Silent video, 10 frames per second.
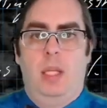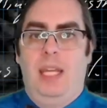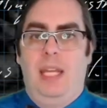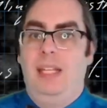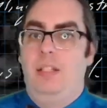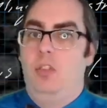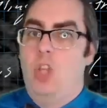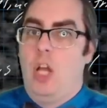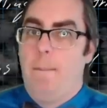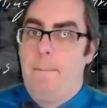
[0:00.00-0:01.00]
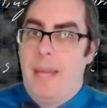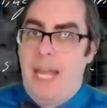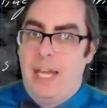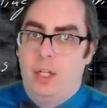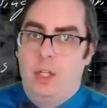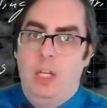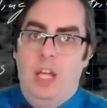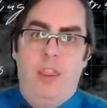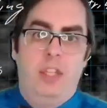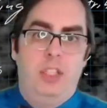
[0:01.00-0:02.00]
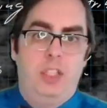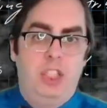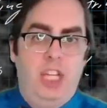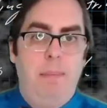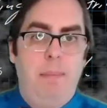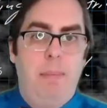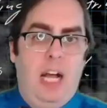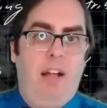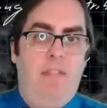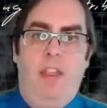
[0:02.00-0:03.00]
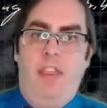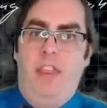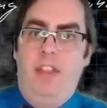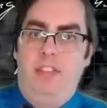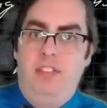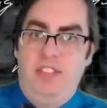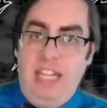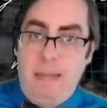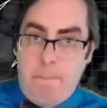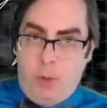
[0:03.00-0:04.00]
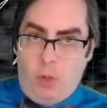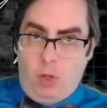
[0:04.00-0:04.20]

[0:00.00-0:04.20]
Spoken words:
It does not matter the shape of the sample.